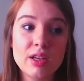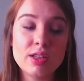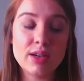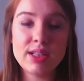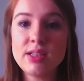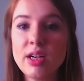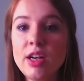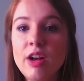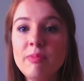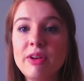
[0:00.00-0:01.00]
So I
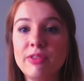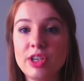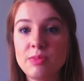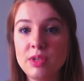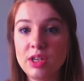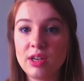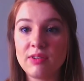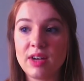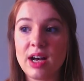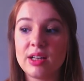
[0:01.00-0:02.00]
started off my freshman year
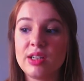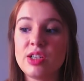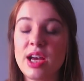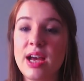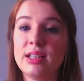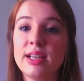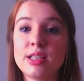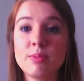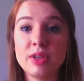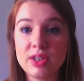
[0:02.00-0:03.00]
of college at Lake
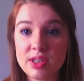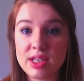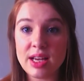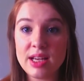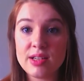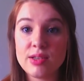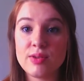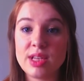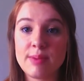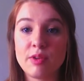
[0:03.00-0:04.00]
Superior State in
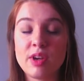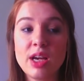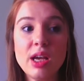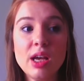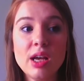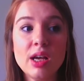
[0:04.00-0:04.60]
Sault Ste. Marie.